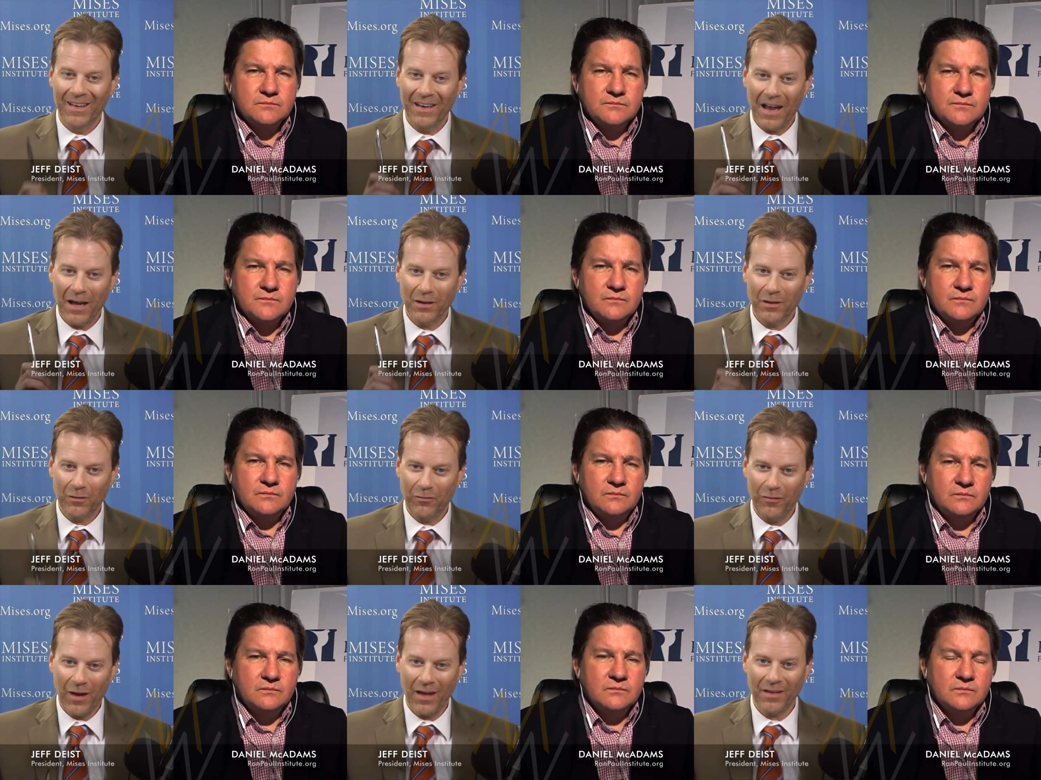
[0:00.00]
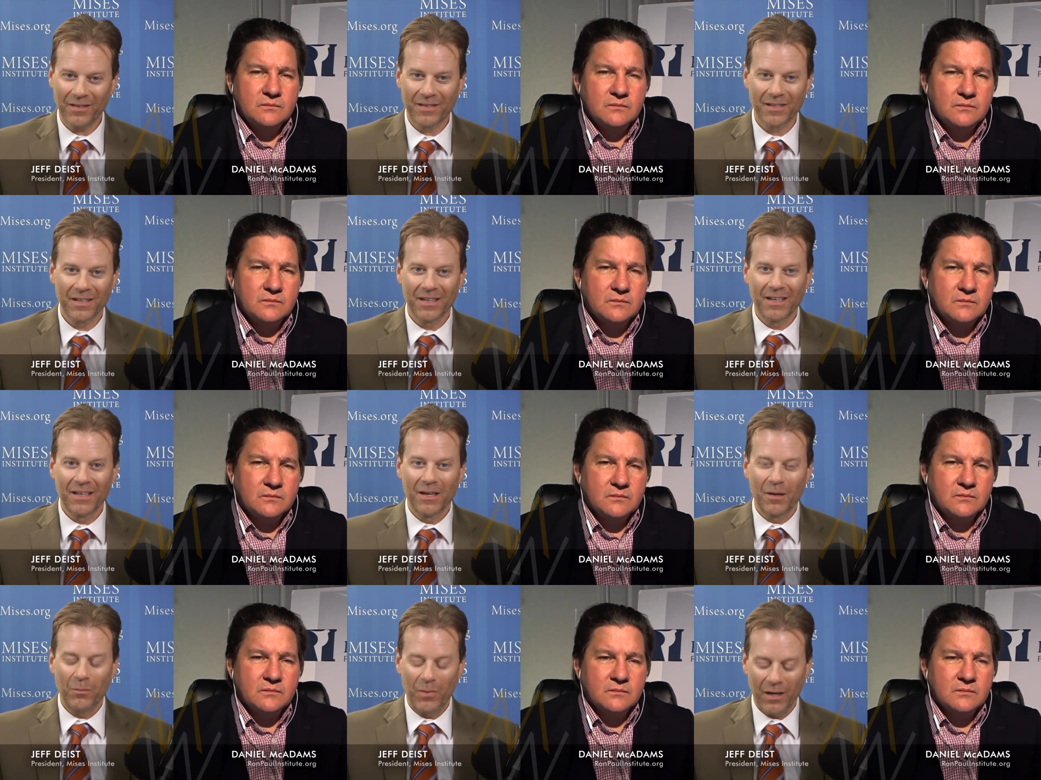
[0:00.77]
Speaker 1: not defense,
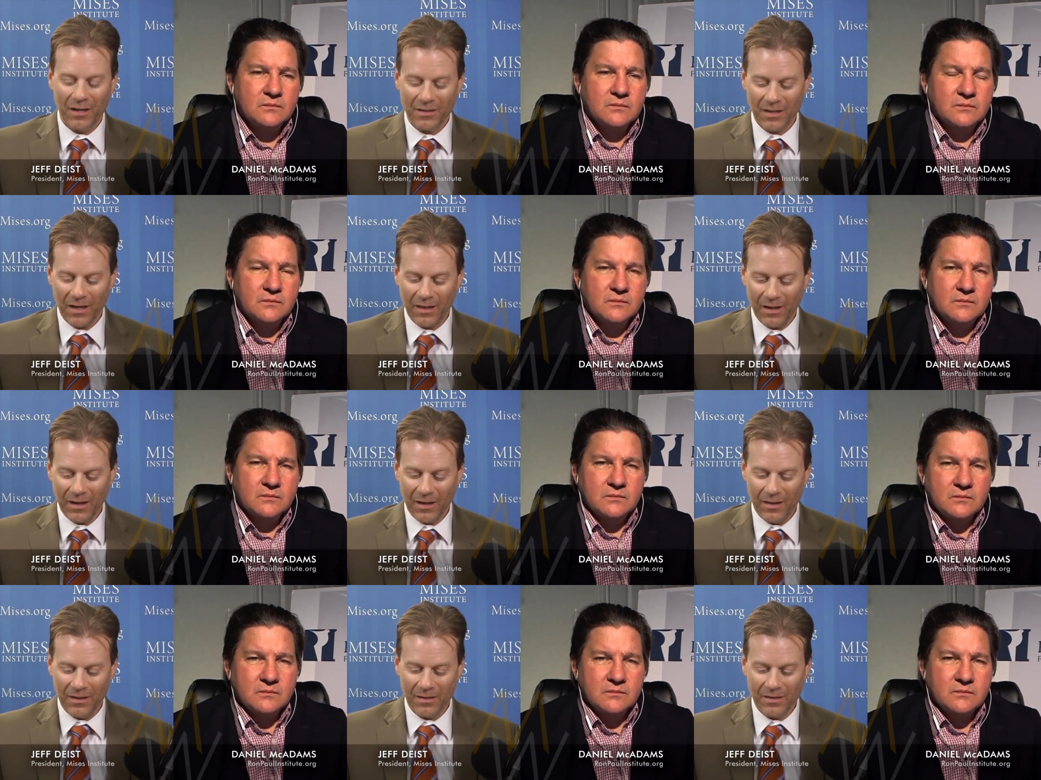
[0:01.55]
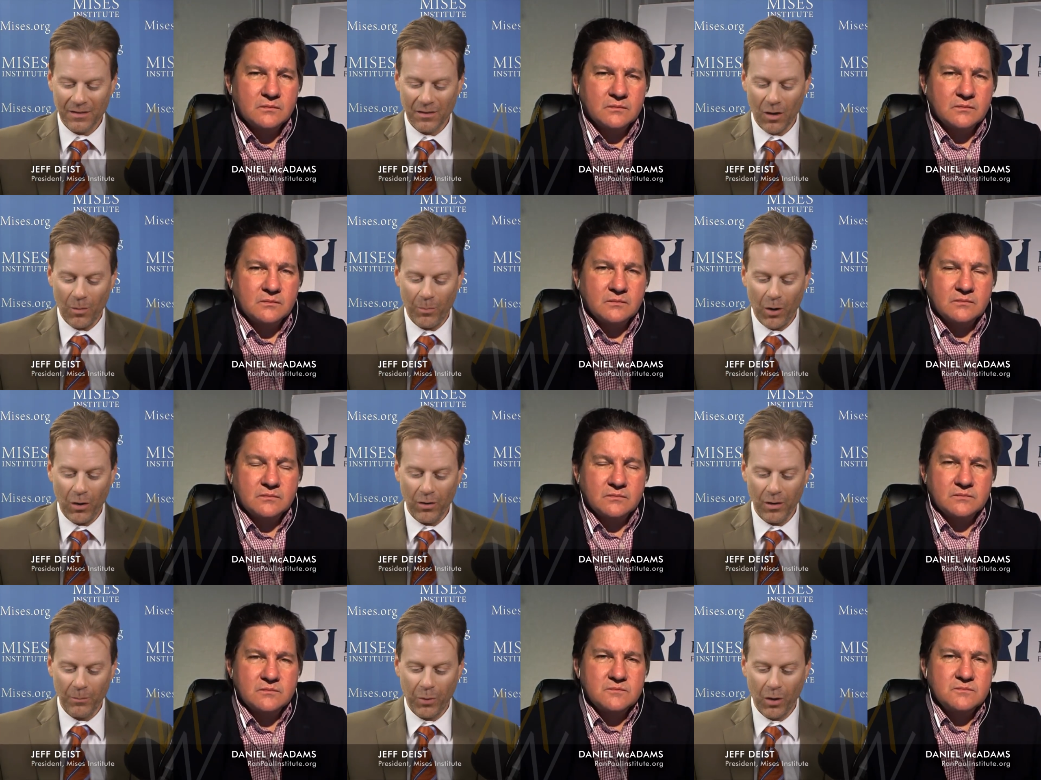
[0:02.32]
because I think this is all
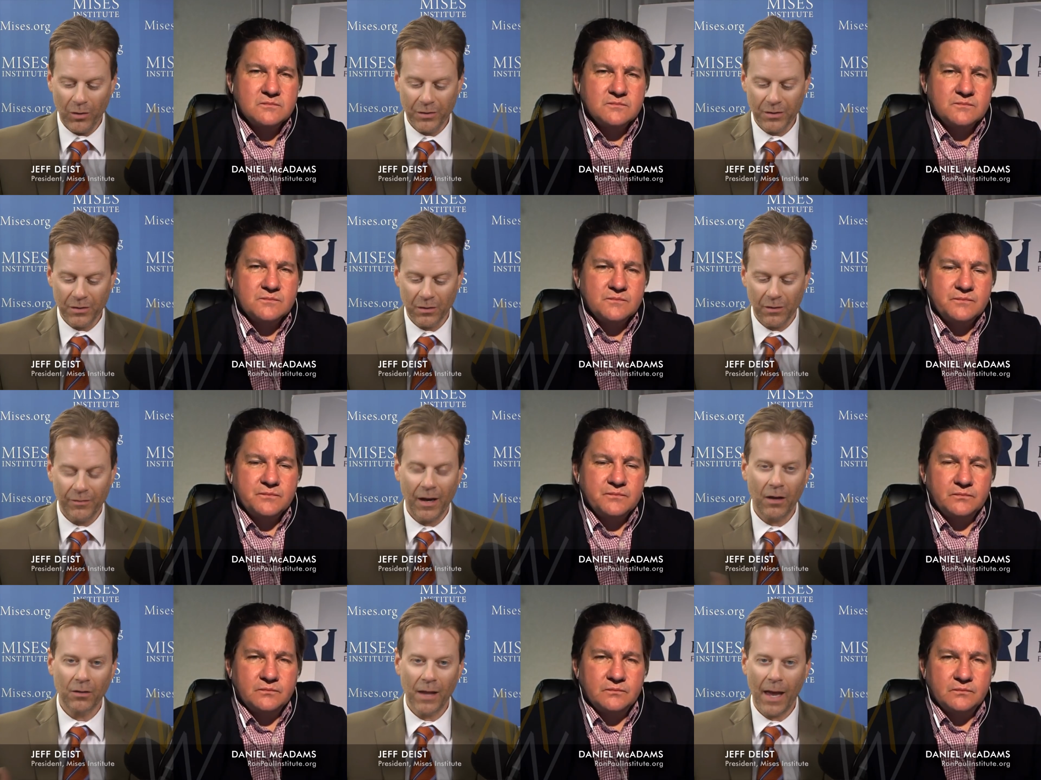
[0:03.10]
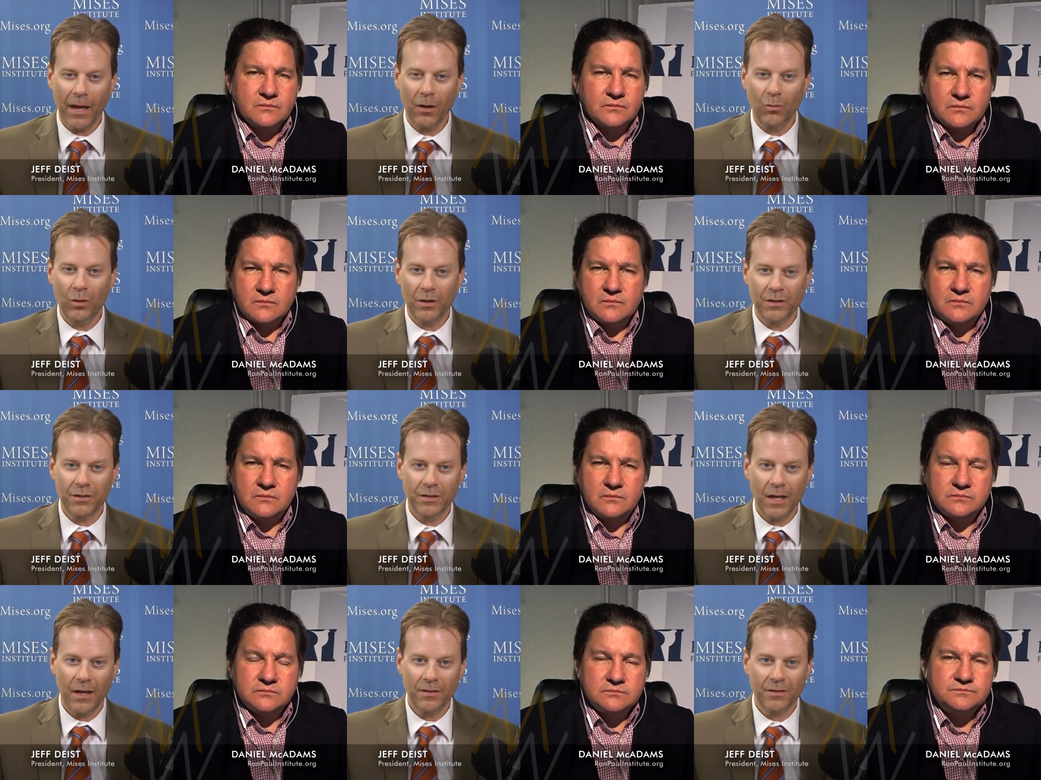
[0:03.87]
part and parcel of how language
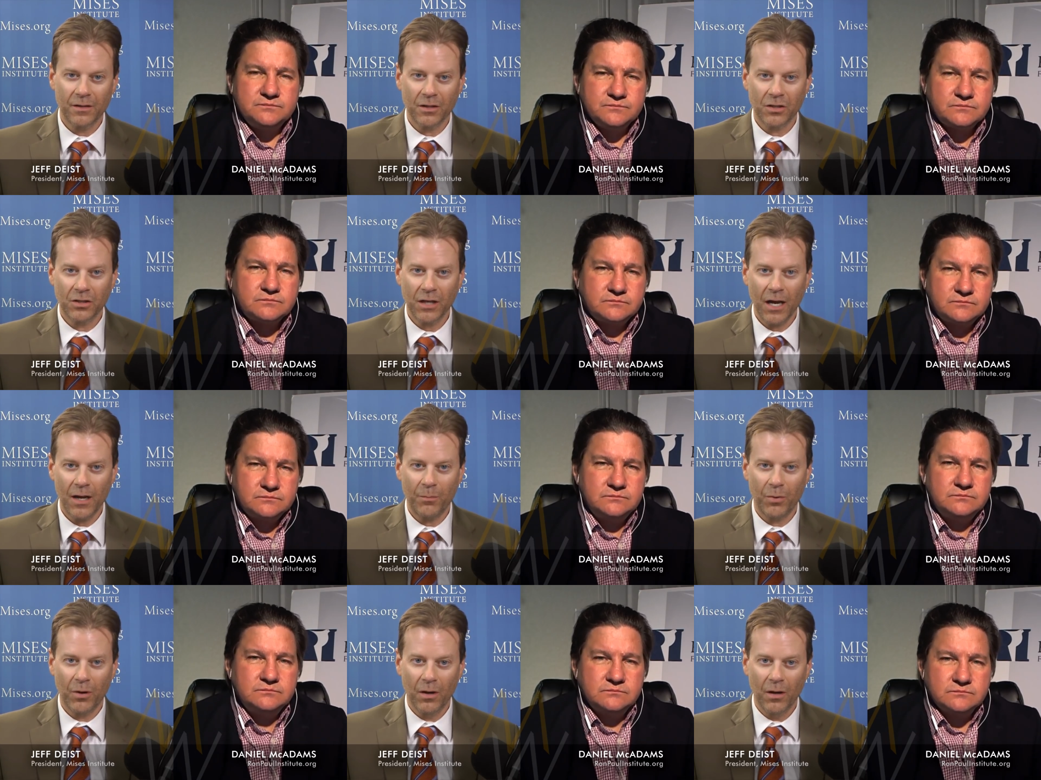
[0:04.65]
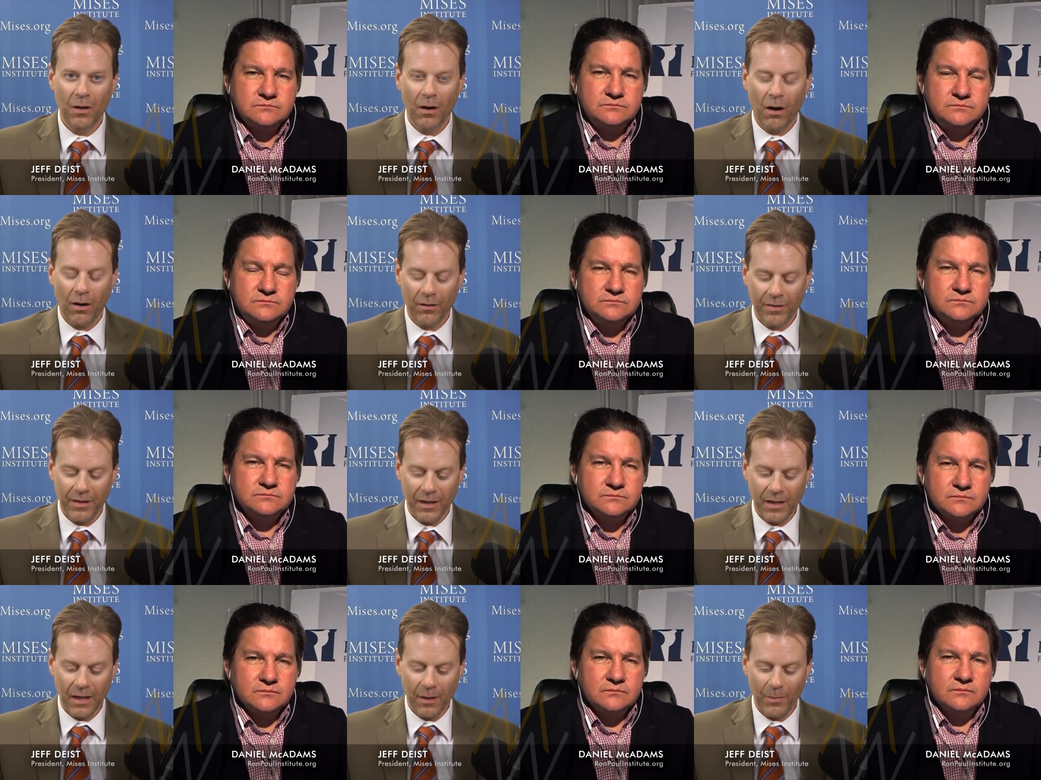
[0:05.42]
tends to shape our
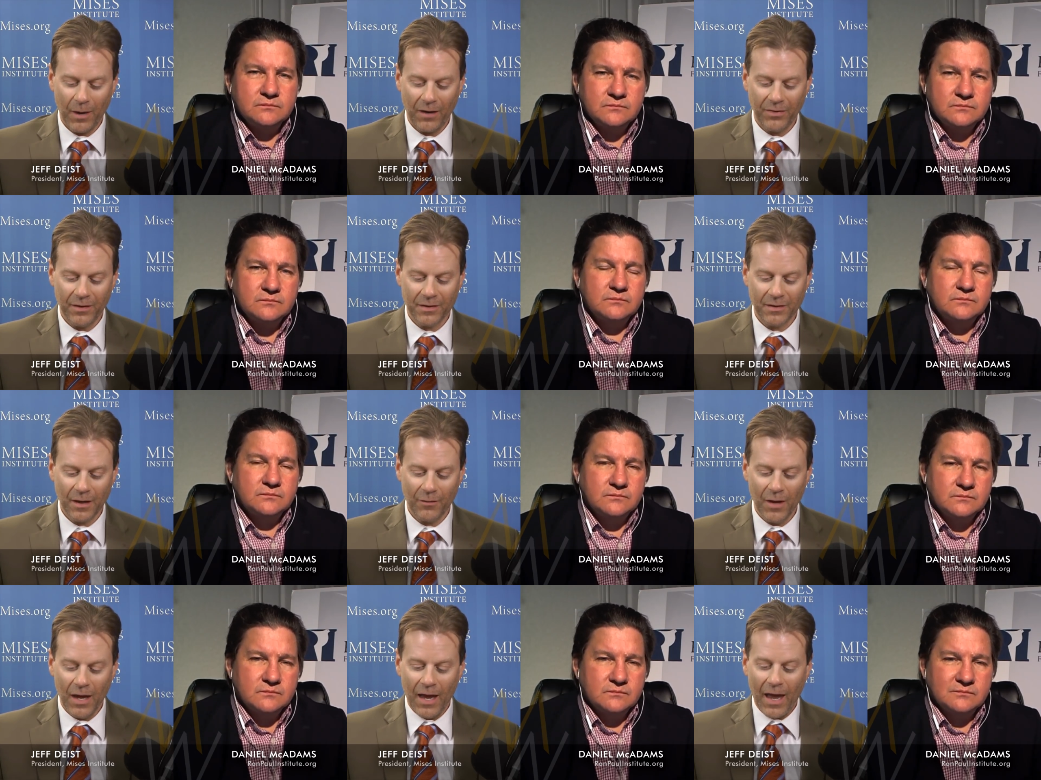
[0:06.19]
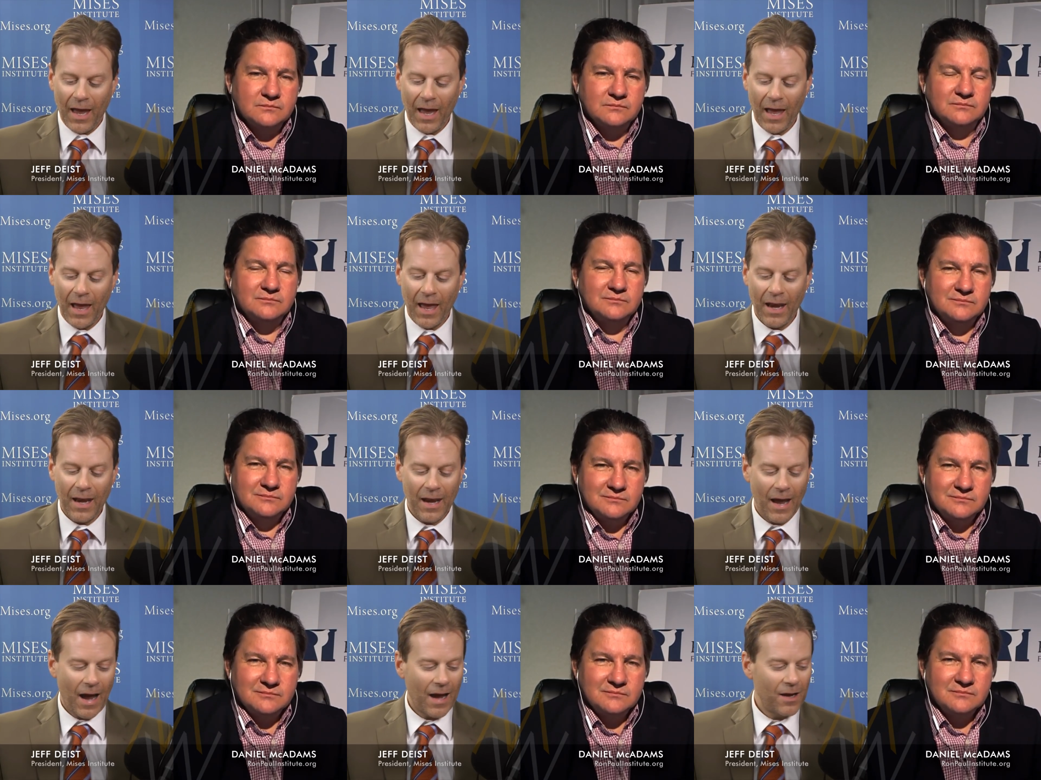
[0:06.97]
thinking about this stuff.
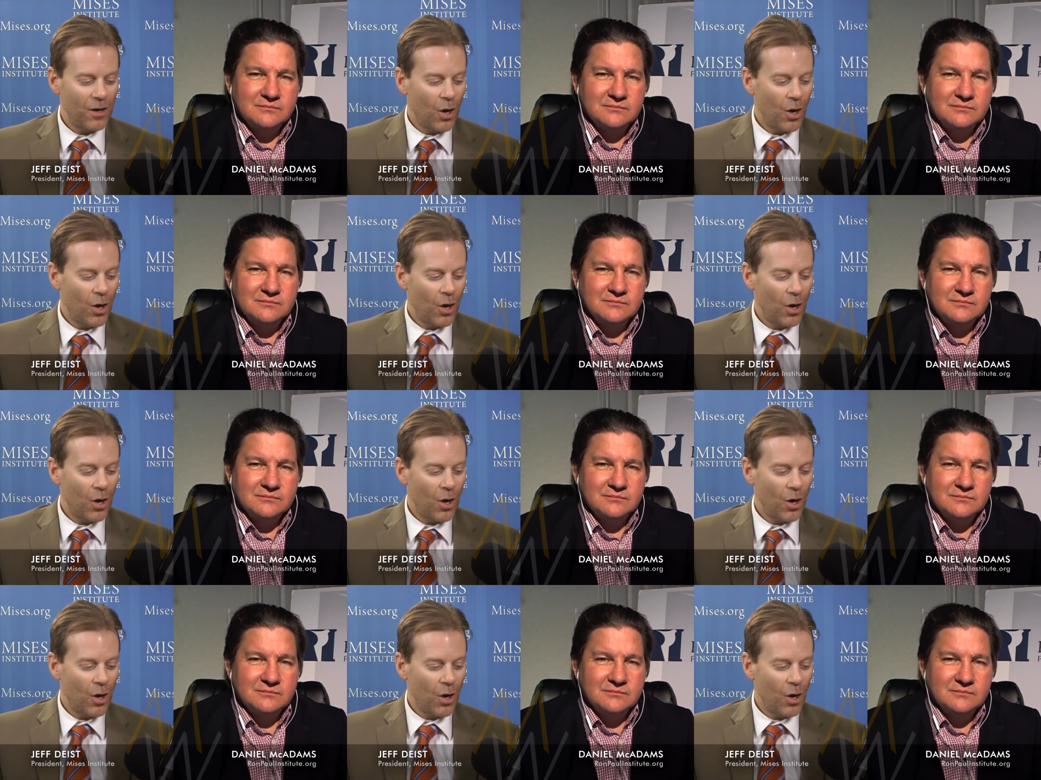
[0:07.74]
And I